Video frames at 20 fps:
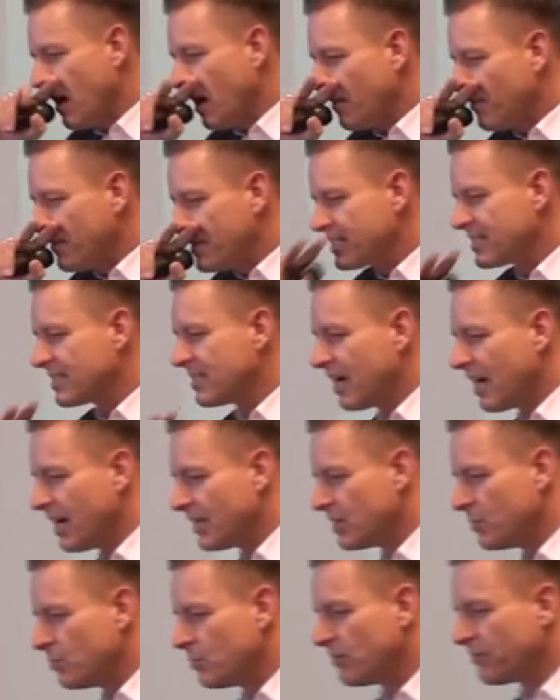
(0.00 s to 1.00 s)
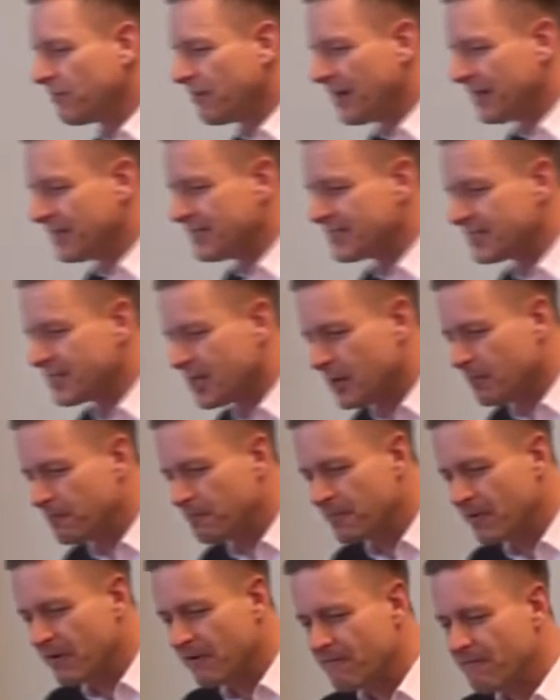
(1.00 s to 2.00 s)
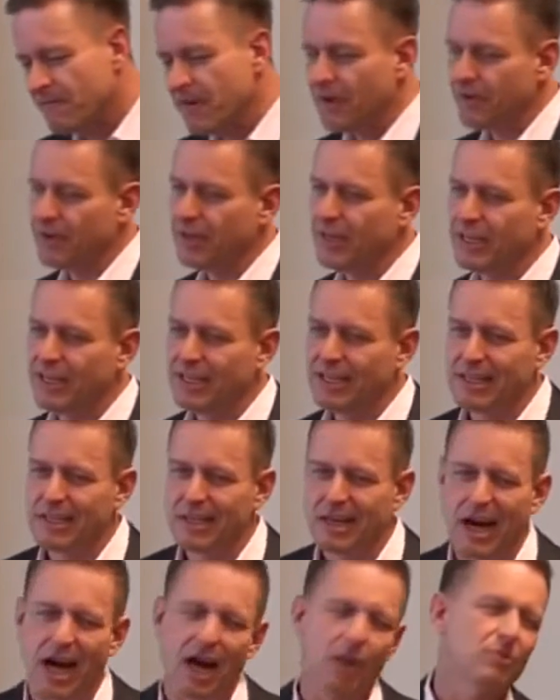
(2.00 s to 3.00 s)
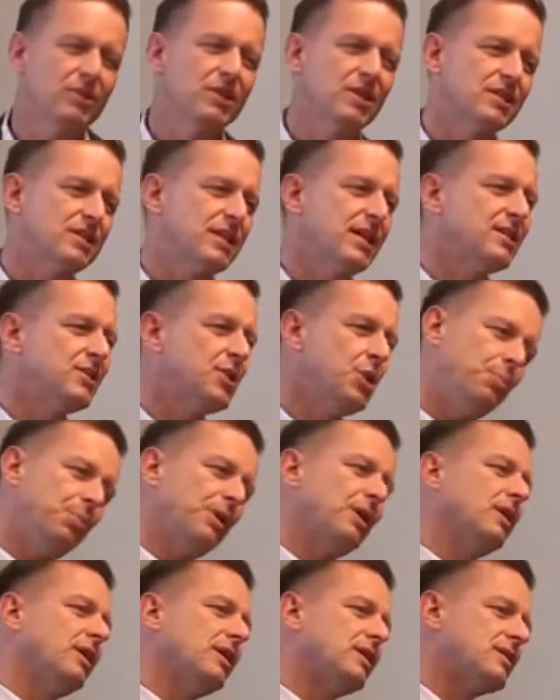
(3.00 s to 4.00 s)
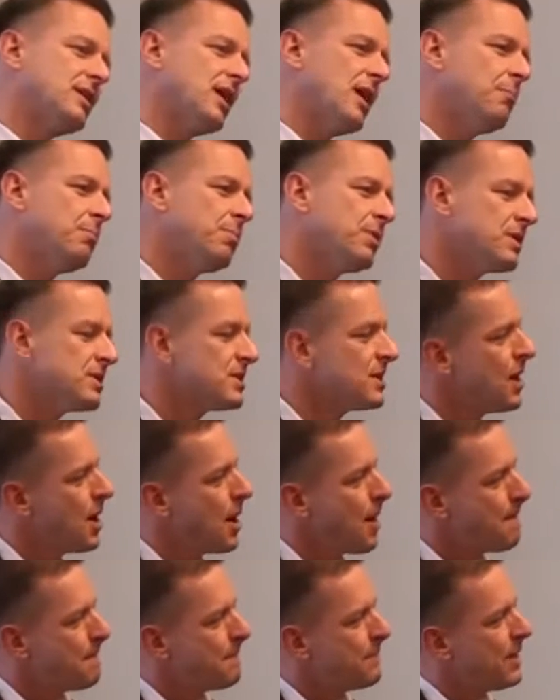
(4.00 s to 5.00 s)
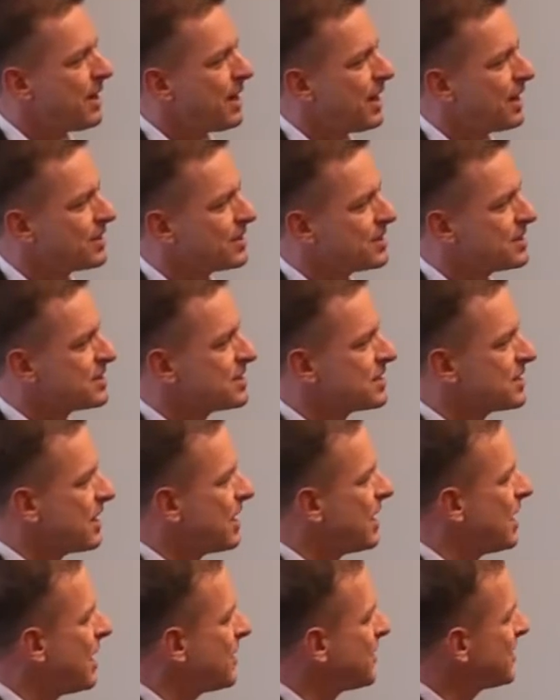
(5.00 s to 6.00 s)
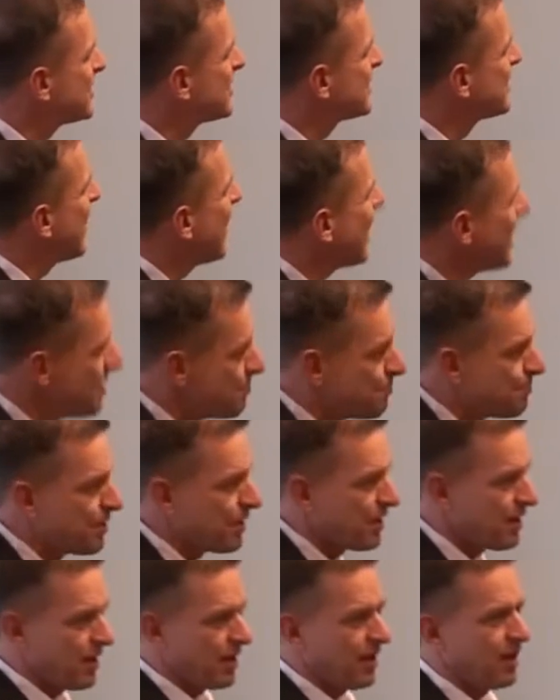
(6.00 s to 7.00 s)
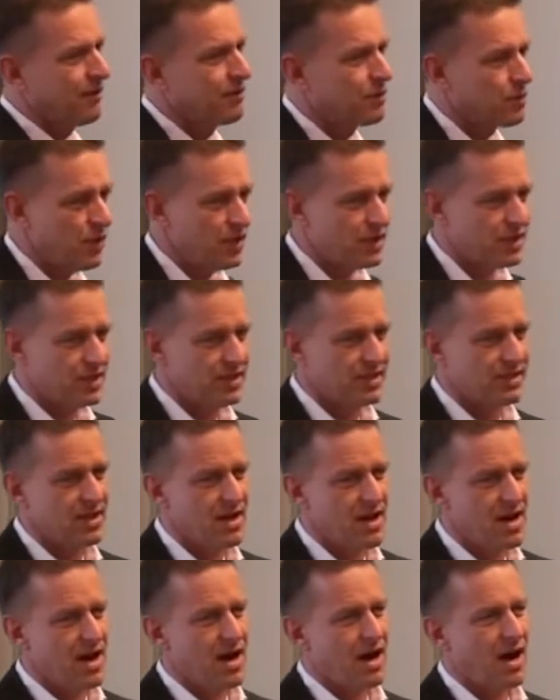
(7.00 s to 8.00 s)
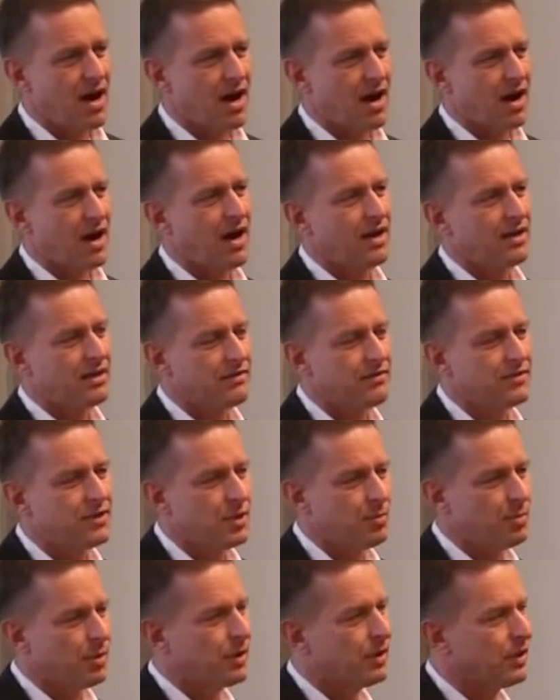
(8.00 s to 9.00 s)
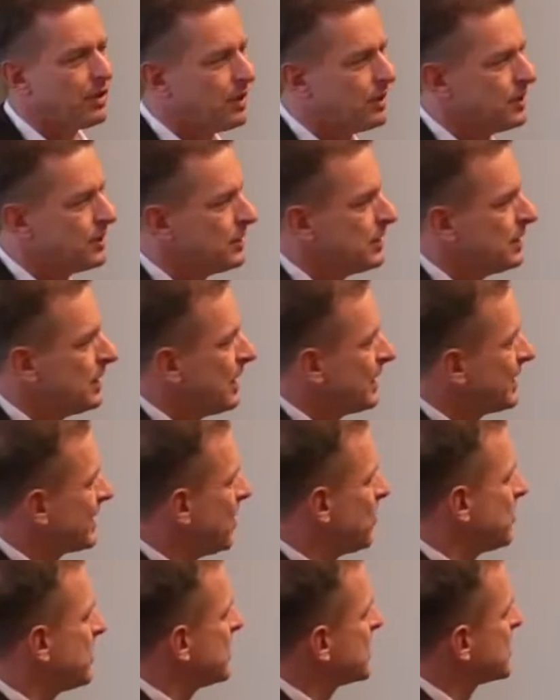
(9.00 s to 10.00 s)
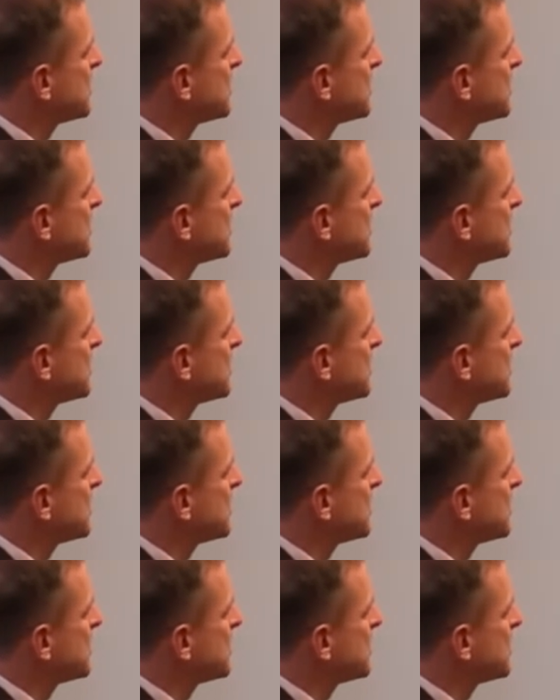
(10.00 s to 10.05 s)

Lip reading: on this slide you will find some very, I would not say typical examples, but the type of questions are kind of typical. Don't